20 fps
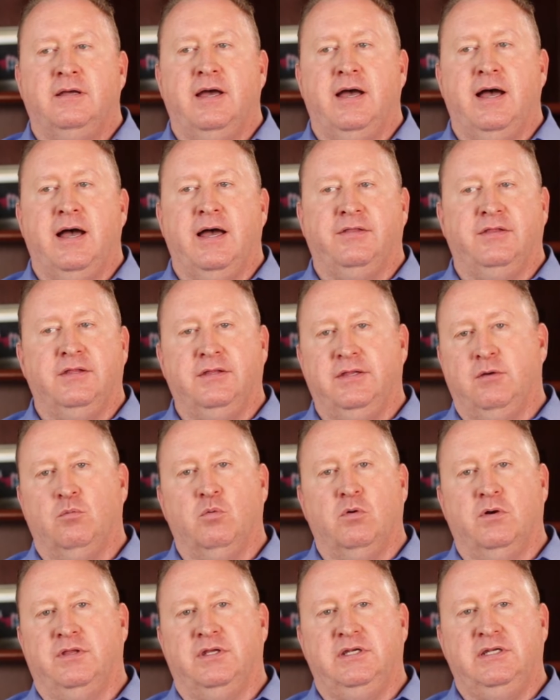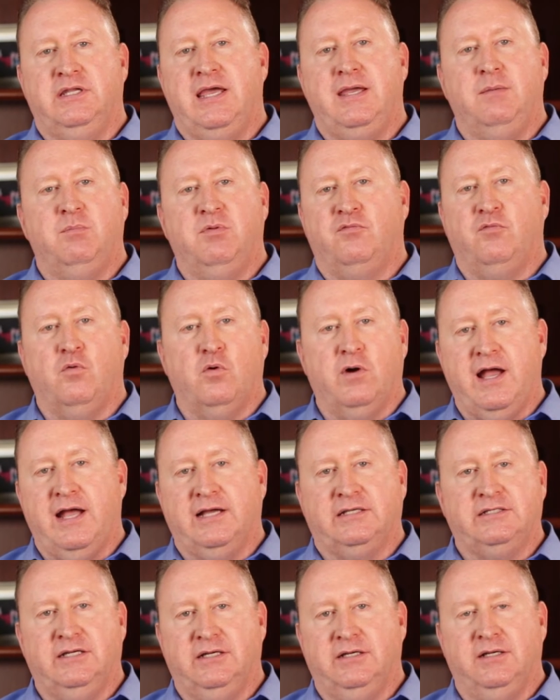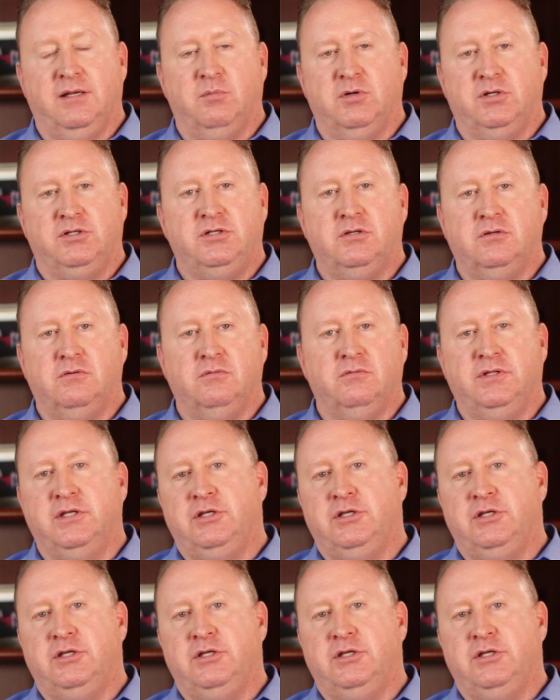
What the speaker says: than they were the day before accident number two,